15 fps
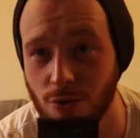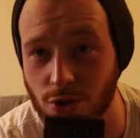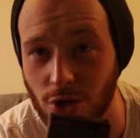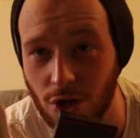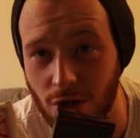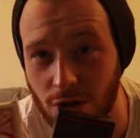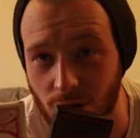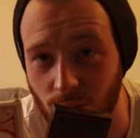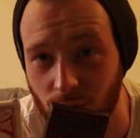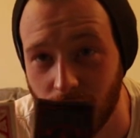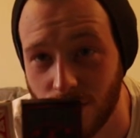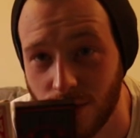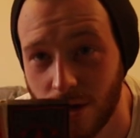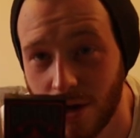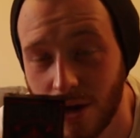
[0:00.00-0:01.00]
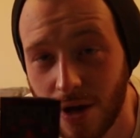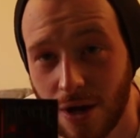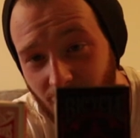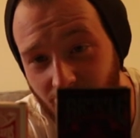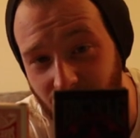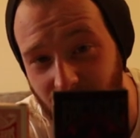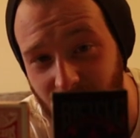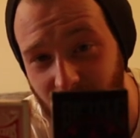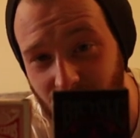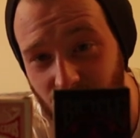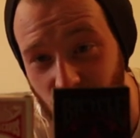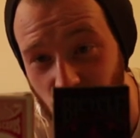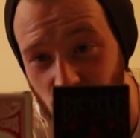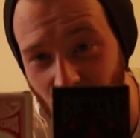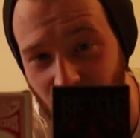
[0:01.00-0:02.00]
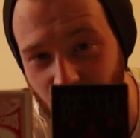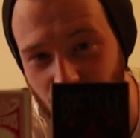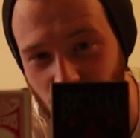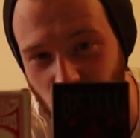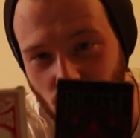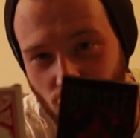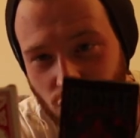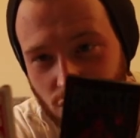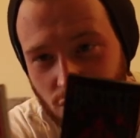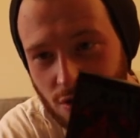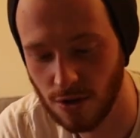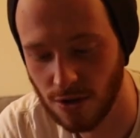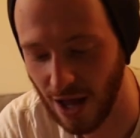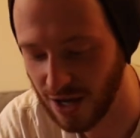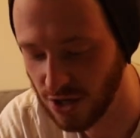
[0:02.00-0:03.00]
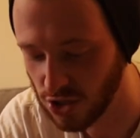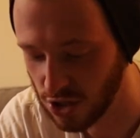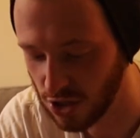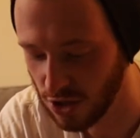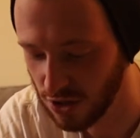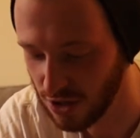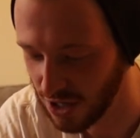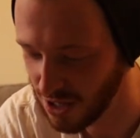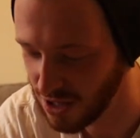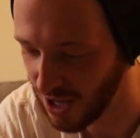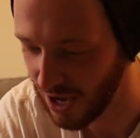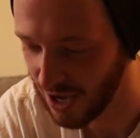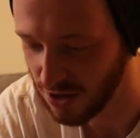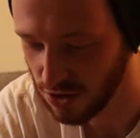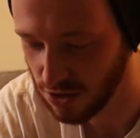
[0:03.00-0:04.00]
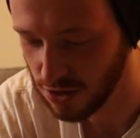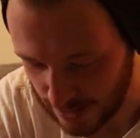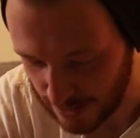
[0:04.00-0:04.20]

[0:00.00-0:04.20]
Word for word: I was learning with, like the shape is just nicer in the hand.